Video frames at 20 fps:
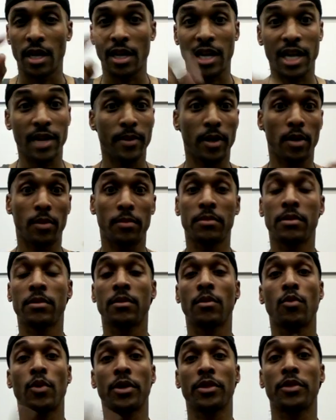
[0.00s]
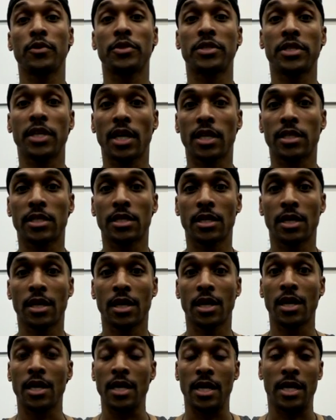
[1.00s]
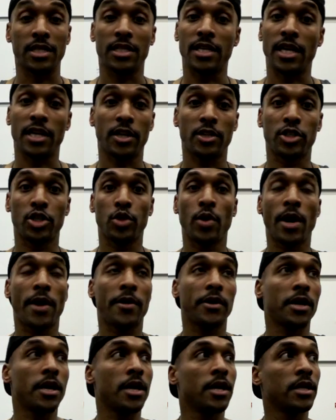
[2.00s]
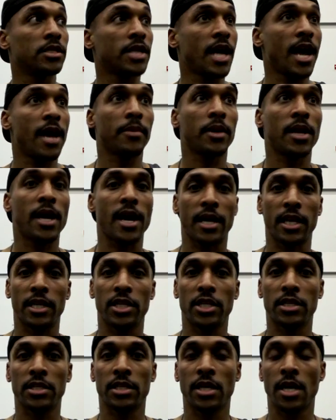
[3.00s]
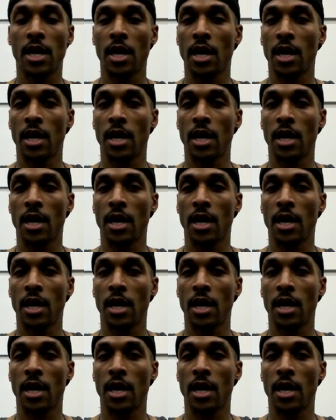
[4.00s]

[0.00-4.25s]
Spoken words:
labeling them 1 through 6, and setting a 2-hour time clock and just,